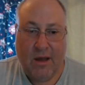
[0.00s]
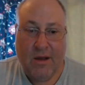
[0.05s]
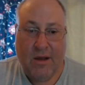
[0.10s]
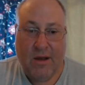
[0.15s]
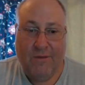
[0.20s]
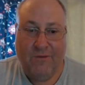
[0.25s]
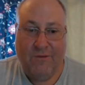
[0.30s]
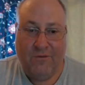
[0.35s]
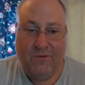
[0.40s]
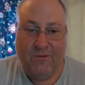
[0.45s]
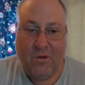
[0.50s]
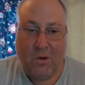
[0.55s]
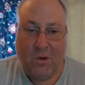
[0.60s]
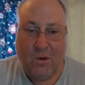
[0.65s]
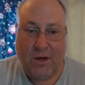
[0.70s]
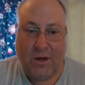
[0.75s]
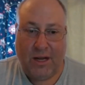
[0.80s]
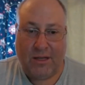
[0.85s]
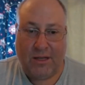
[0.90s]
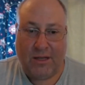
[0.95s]
four days
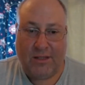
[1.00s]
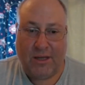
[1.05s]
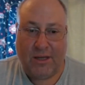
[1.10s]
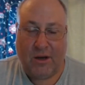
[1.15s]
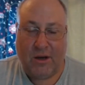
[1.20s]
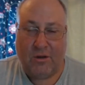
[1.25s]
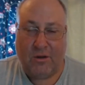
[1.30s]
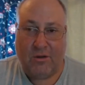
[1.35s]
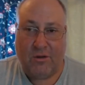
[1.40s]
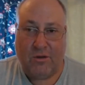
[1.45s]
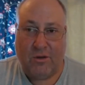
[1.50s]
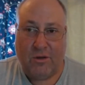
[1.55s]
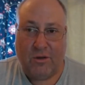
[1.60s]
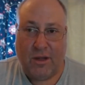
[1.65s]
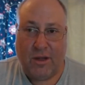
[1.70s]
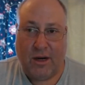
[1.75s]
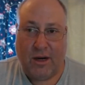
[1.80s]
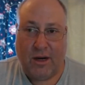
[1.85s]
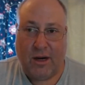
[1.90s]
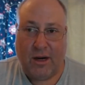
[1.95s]
to go through there
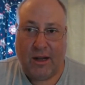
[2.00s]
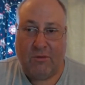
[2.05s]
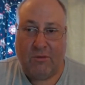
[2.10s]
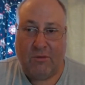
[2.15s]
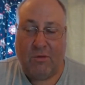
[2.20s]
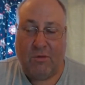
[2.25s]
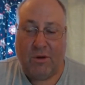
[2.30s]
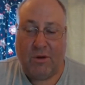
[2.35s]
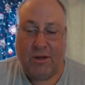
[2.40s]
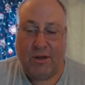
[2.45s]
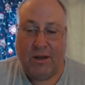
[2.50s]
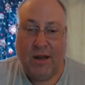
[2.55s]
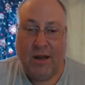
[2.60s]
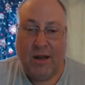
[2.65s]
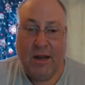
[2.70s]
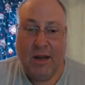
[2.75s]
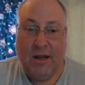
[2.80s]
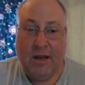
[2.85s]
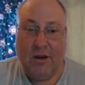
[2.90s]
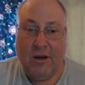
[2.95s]
and would you're
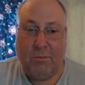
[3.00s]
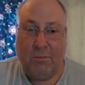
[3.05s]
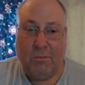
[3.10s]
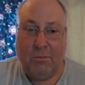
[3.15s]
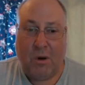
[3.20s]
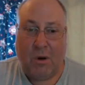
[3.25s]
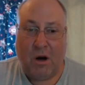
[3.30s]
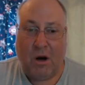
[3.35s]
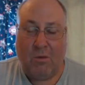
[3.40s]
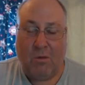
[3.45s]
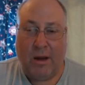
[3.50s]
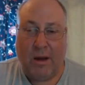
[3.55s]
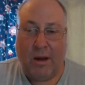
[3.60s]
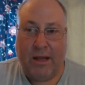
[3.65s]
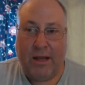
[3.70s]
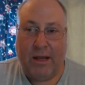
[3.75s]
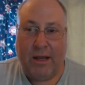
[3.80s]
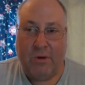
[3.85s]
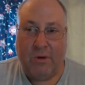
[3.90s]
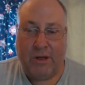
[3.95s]
partway in when you're
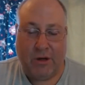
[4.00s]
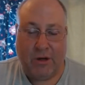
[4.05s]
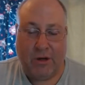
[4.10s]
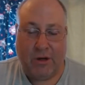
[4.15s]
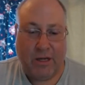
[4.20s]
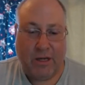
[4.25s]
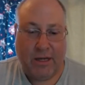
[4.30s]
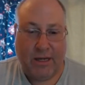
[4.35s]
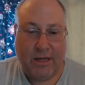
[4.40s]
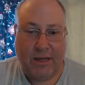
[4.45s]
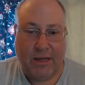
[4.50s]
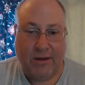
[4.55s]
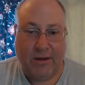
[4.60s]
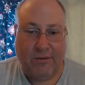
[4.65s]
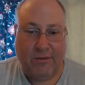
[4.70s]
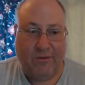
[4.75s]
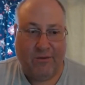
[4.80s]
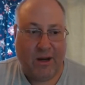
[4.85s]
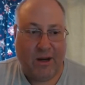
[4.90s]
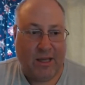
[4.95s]
gonna need a
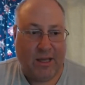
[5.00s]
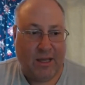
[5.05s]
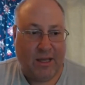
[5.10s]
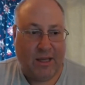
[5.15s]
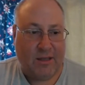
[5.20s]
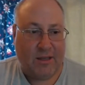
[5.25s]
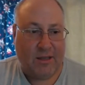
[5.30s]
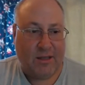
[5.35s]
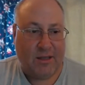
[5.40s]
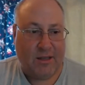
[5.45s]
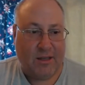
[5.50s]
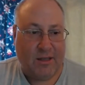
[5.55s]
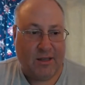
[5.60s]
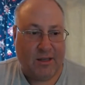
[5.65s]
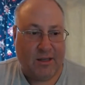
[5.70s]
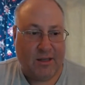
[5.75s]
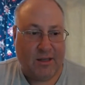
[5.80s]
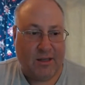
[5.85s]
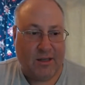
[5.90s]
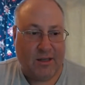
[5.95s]
fucking survival
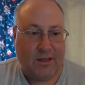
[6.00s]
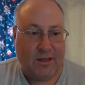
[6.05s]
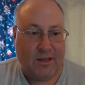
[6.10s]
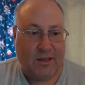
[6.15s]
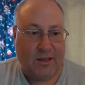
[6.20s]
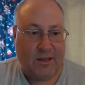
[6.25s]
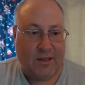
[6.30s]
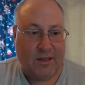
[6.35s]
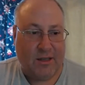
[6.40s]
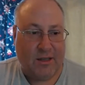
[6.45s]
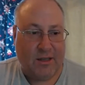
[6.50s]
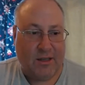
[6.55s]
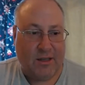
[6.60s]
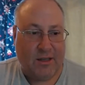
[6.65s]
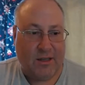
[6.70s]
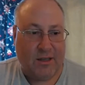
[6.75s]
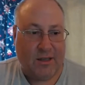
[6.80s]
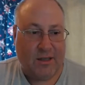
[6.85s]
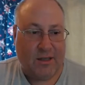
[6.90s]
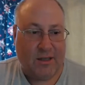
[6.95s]
roll, so I'll make them for
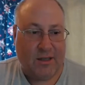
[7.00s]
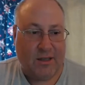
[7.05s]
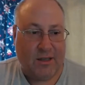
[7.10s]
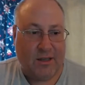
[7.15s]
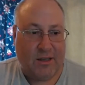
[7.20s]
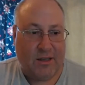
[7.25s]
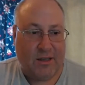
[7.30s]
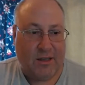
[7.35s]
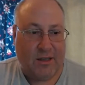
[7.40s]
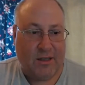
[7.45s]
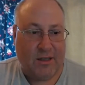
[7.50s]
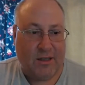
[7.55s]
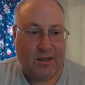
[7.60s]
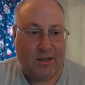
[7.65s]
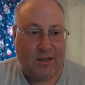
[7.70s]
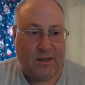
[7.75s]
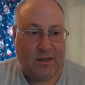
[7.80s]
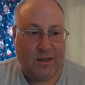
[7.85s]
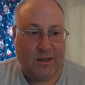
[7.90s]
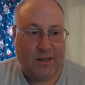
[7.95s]
you guys.
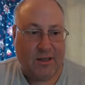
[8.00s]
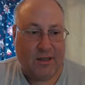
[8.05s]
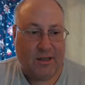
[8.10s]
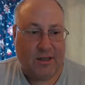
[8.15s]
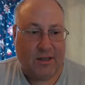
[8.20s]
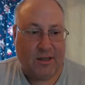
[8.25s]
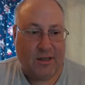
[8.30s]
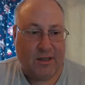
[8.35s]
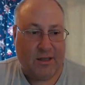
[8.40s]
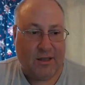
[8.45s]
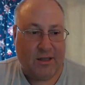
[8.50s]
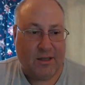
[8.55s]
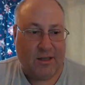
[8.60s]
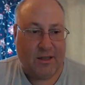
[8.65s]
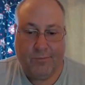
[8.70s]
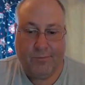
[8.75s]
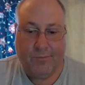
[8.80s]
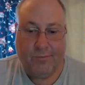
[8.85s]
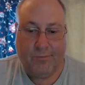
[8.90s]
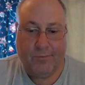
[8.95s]

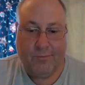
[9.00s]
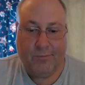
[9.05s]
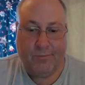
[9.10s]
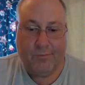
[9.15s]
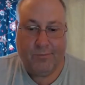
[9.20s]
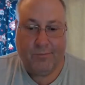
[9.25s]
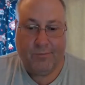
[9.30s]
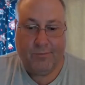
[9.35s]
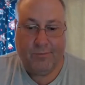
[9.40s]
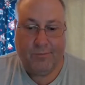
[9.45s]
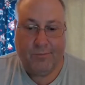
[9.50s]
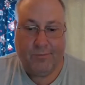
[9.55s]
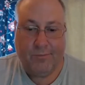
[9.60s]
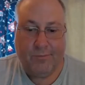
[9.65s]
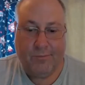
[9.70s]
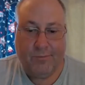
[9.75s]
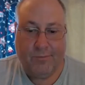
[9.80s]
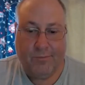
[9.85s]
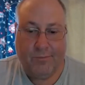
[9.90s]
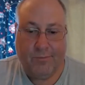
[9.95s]
Tink.
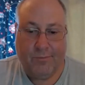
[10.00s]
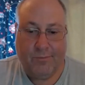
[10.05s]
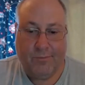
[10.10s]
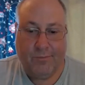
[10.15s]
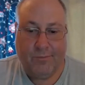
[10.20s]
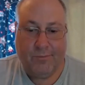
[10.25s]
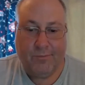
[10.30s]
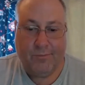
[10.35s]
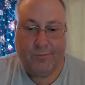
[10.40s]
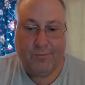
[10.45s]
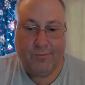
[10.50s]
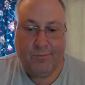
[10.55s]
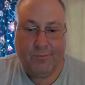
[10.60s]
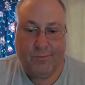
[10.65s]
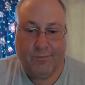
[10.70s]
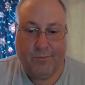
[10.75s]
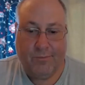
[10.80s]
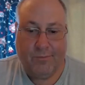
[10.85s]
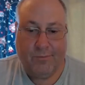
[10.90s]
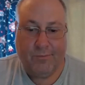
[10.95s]

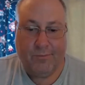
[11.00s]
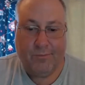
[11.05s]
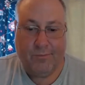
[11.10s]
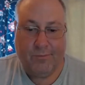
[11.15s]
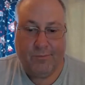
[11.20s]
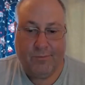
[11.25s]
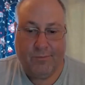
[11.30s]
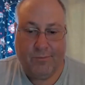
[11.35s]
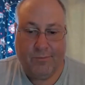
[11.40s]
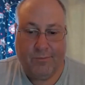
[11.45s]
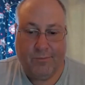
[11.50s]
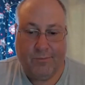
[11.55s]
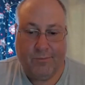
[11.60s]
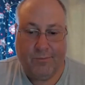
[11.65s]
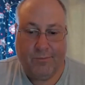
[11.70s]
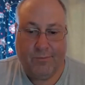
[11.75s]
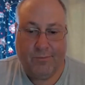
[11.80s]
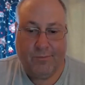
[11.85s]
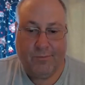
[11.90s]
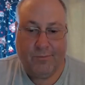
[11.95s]
Hornsby. Oh, I got
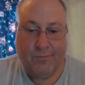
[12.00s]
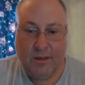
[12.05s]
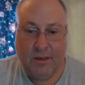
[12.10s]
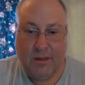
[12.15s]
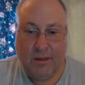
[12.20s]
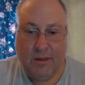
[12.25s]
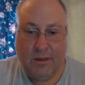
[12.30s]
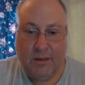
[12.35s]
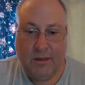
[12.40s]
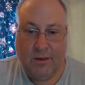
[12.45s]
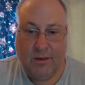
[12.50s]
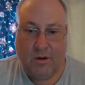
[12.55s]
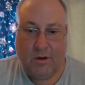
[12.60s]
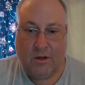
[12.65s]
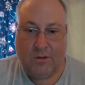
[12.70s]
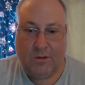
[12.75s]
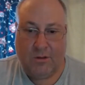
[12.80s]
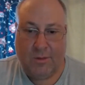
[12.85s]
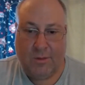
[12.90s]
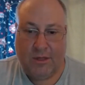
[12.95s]
mine.
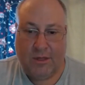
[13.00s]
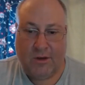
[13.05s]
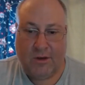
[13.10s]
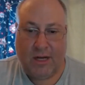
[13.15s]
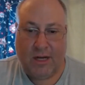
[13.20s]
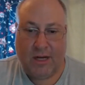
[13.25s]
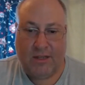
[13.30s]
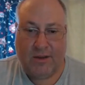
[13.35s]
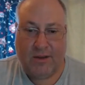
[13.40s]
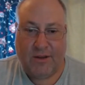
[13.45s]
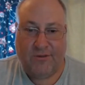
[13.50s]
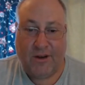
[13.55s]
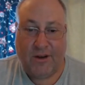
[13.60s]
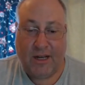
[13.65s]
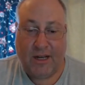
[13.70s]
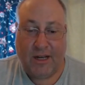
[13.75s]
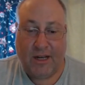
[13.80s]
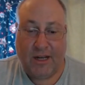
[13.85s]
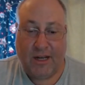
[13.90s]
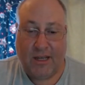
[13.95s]
Hornsby tries to fucking
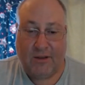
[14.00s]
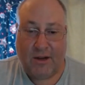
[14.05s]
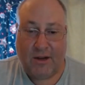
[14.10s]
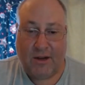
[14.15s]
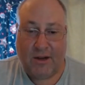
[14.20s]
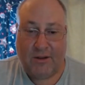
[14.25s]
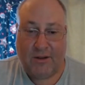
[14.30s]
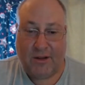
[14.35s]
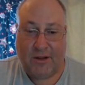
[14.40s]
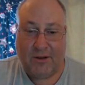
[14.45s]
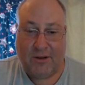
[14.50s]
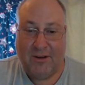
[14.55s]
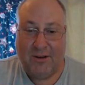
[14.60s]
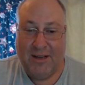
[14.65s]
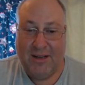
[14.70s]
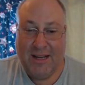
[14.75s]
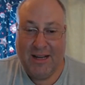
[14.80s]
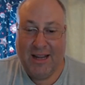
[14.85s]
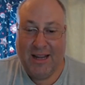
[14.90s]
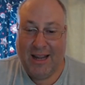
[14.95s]
drown you.
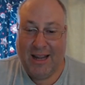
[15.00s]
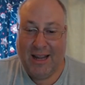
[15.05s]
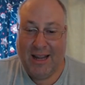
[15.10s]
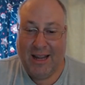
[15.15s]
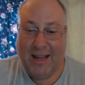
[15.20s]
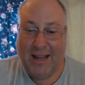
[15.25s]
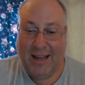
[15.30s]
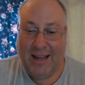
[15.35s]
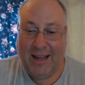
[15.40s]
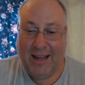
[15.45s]
And